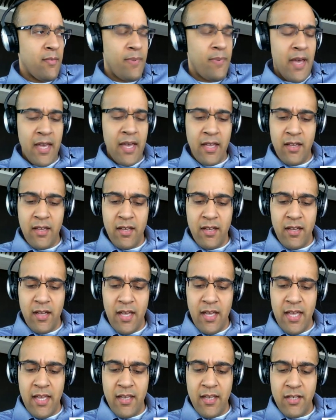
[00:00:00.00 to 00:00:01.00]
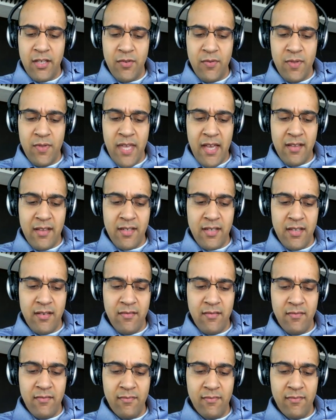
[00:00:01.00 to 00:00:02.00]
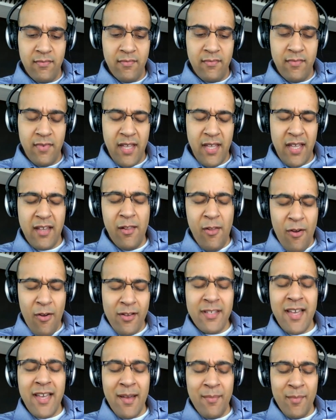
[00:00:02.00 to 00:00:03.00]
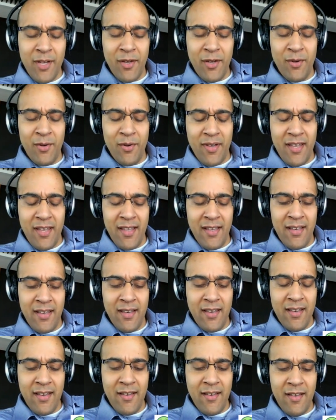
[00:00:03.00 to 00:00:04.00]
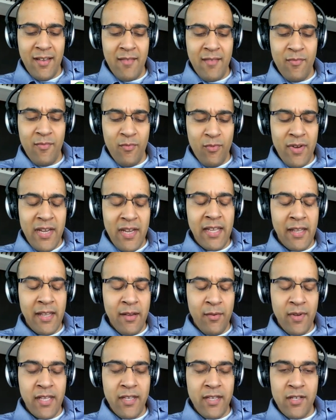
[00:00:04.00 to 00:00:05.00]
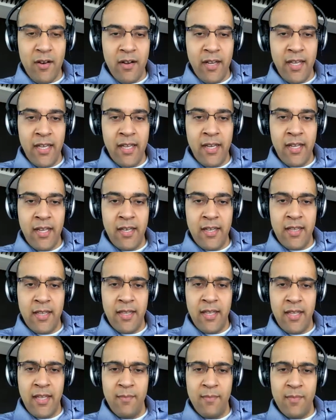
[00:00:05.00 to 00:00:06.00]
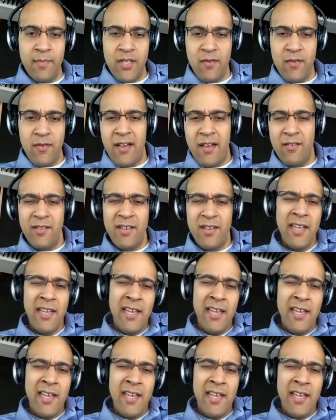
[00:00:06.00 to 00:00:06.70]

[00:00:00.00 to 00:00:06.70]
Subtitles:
back in 2000, like a long time ago, and really started getting into themes around